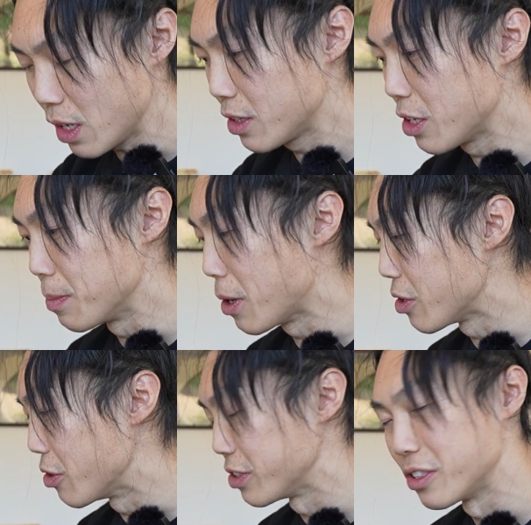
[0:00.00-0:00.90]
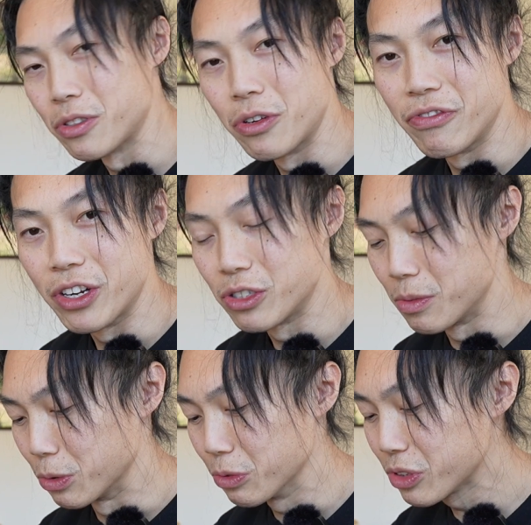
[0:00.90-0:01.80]
Now you might notice there's no
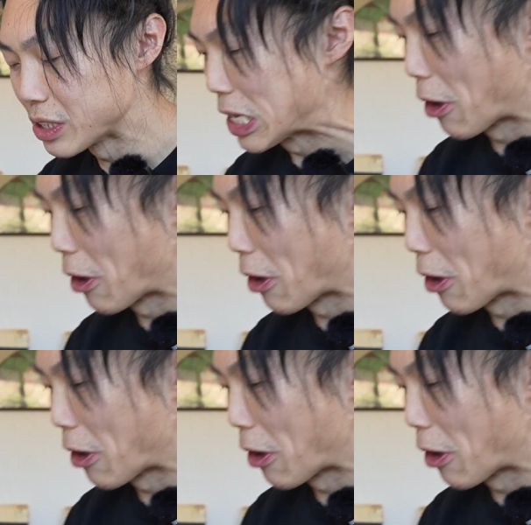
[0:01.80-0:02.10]
vegetables.